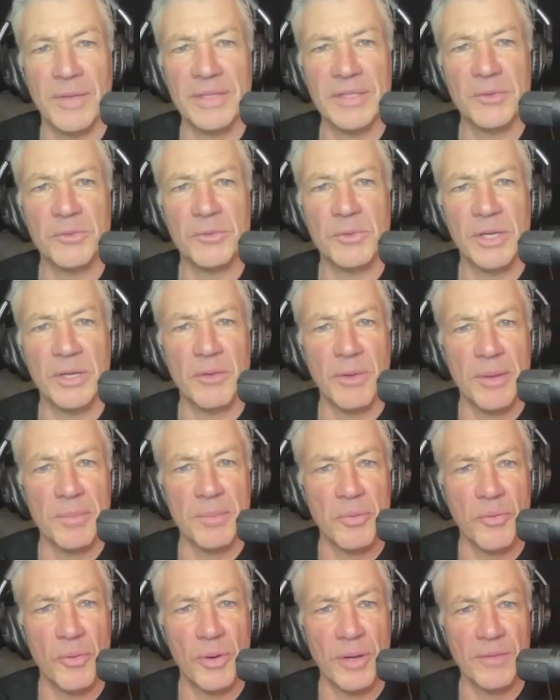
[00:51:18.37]
That's a really
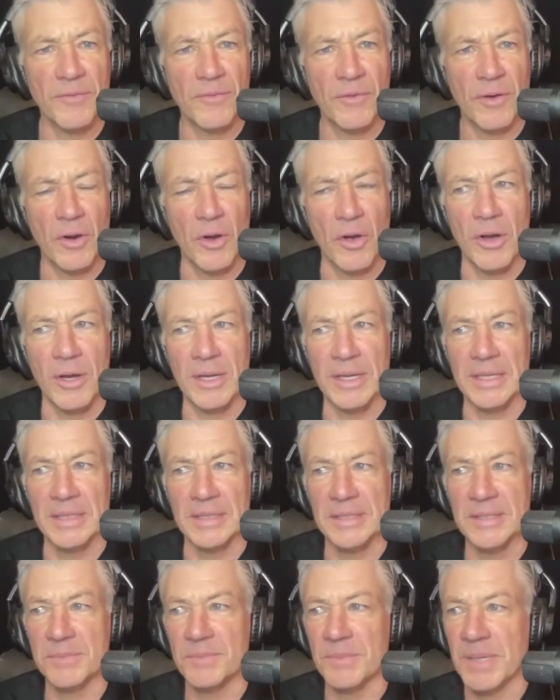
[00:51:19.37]
great point for our
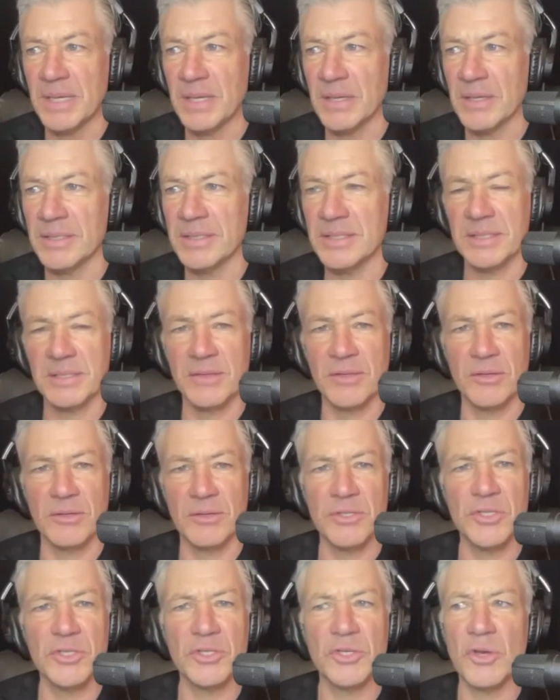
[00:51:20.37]
audience, because
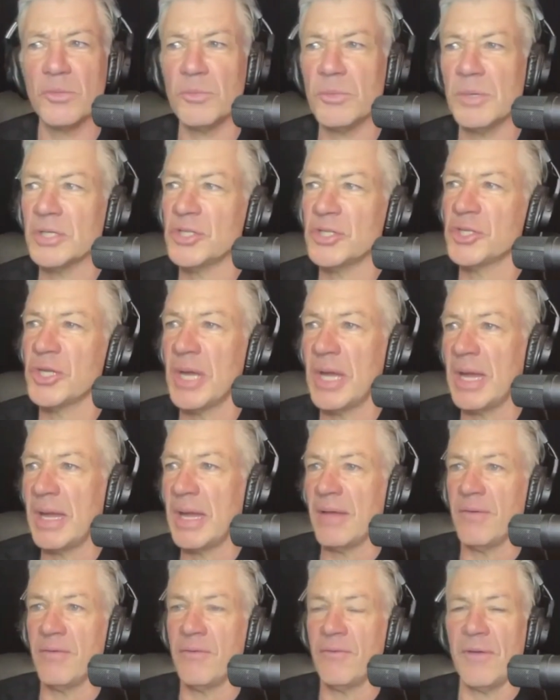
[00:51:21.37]
there's so much
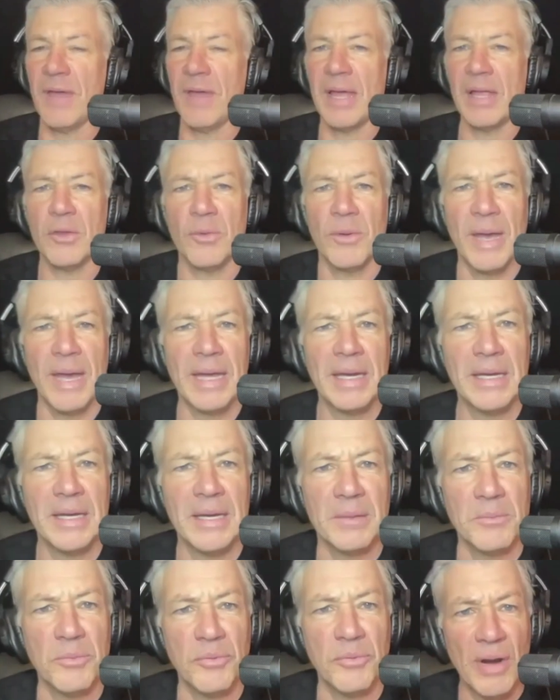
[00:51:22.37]
value added
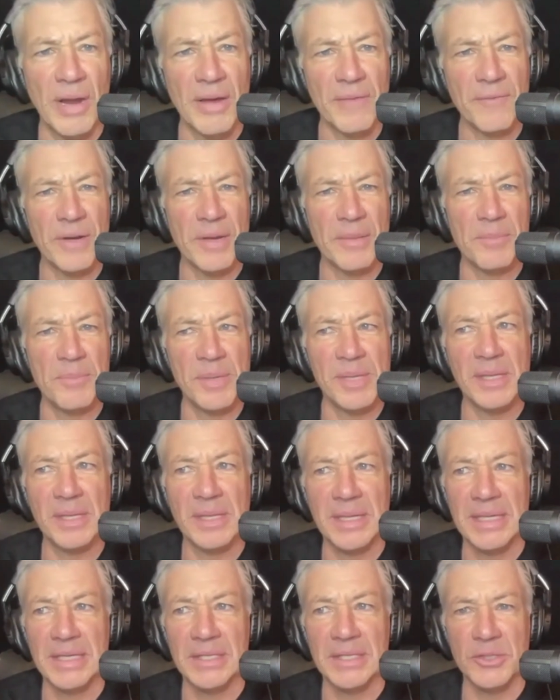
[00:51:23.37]
and
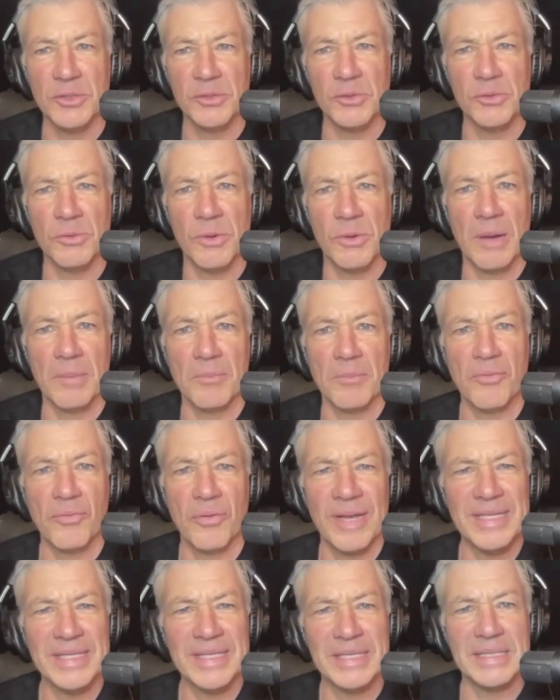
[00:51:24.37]
profitability to
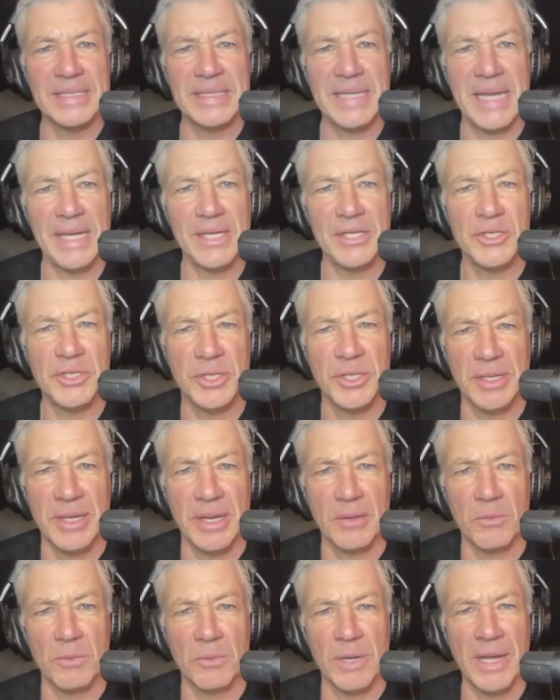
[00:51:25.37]
presentation
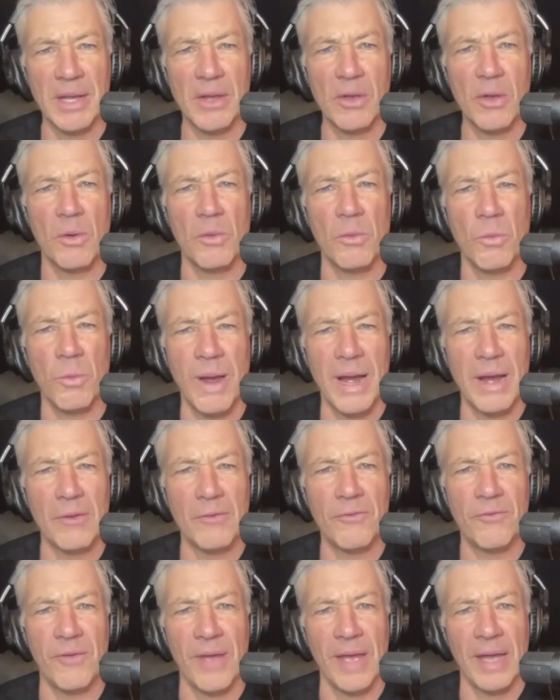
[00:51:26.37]
and what I call
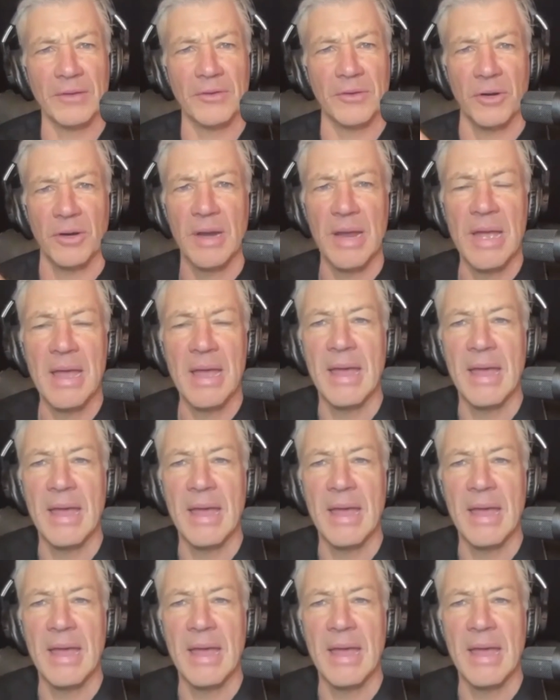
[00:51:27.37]
wow factor.